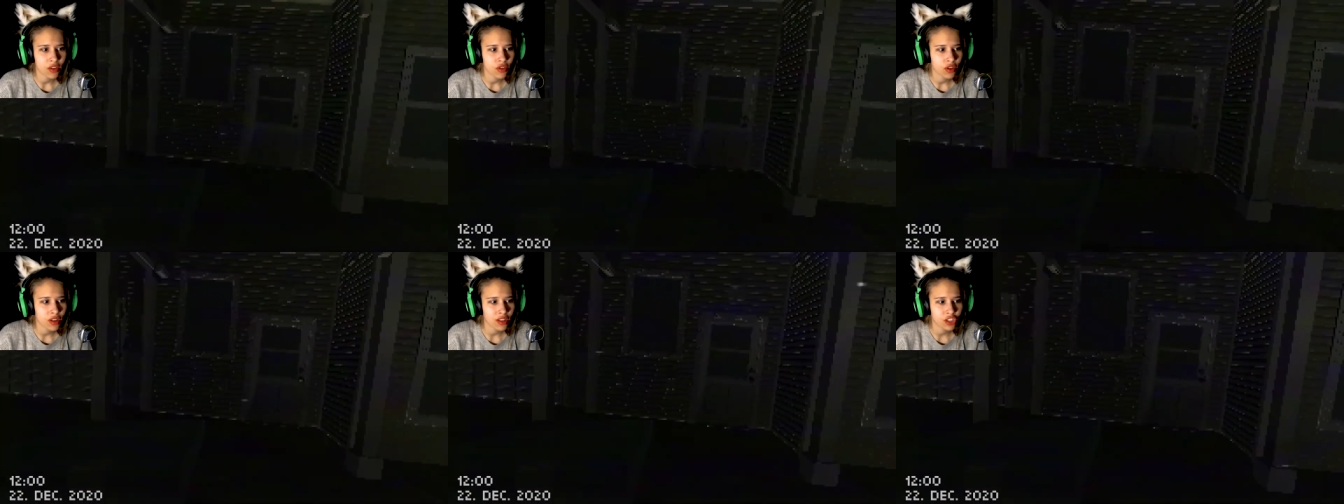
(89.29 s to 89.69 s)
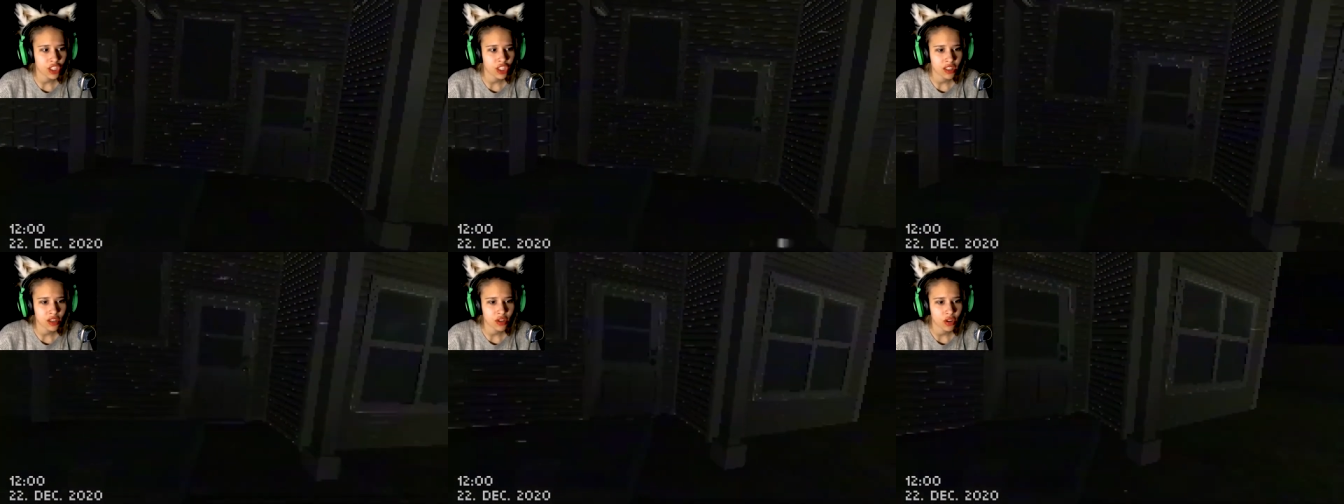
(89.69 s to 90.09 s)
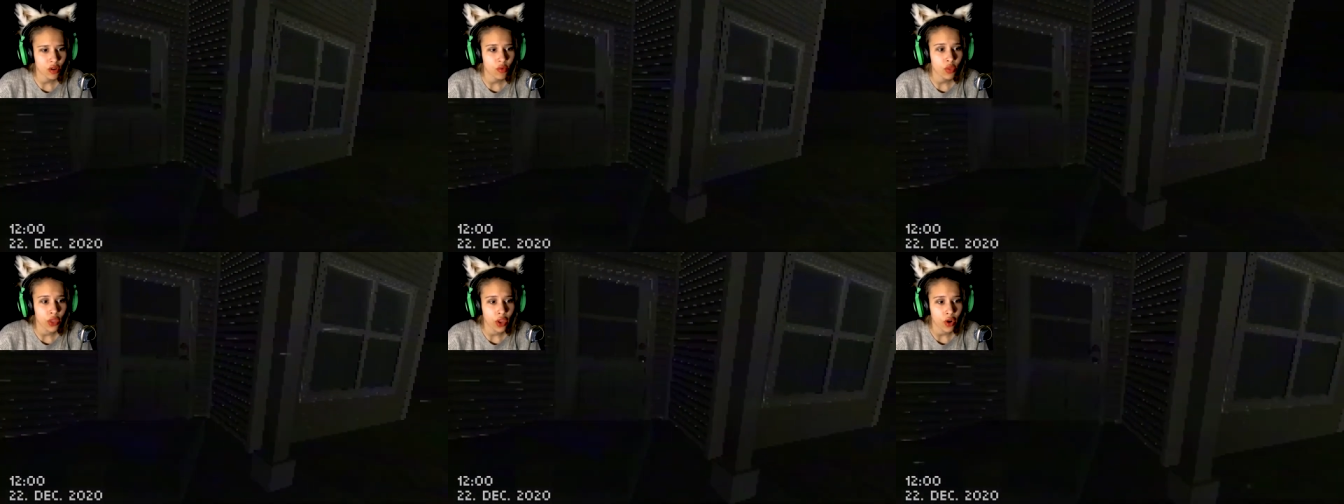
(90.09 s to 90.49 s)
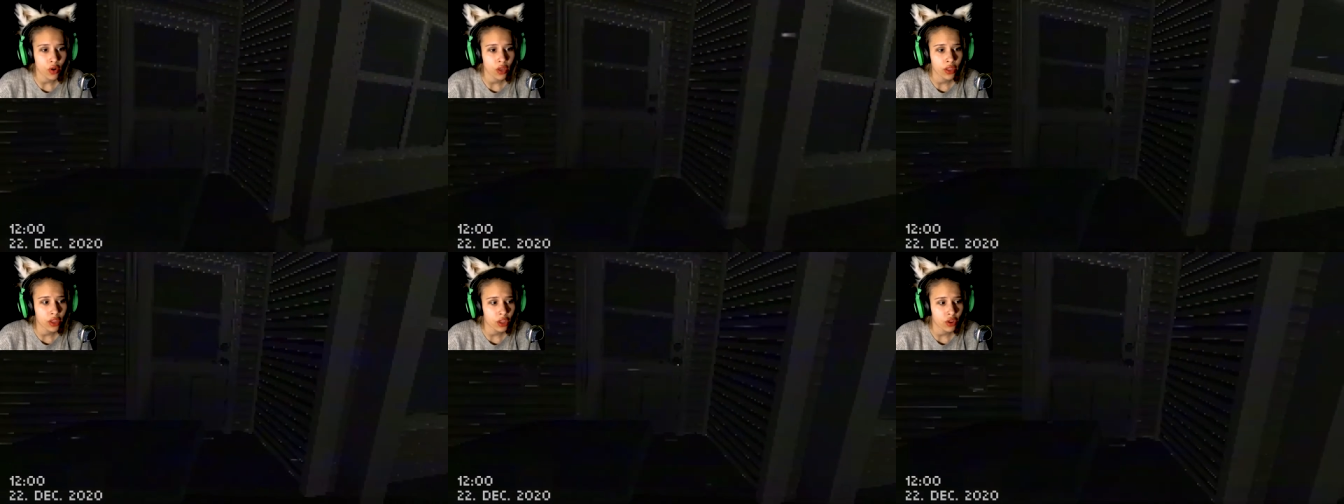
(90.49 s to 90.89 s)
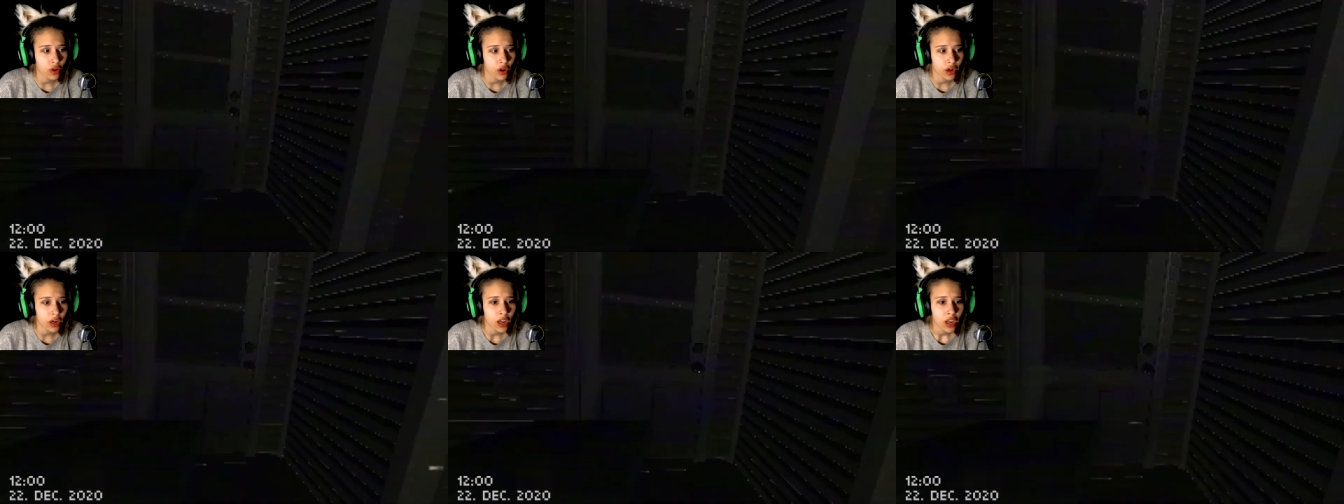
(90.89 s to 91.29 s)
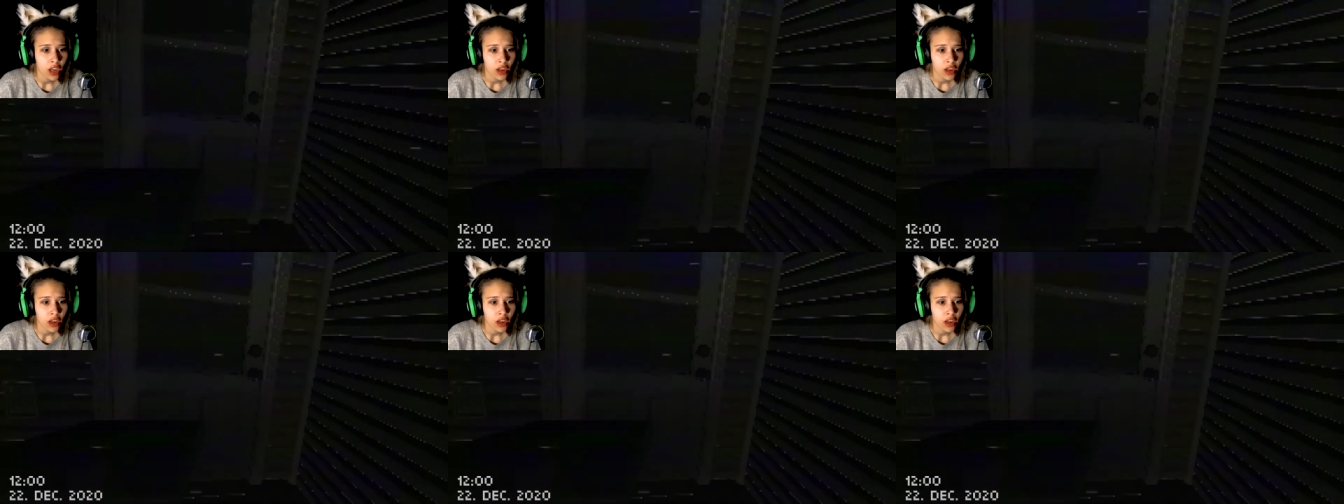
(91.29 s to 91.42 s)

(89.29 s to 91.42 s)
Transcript: you don't just knock on the door.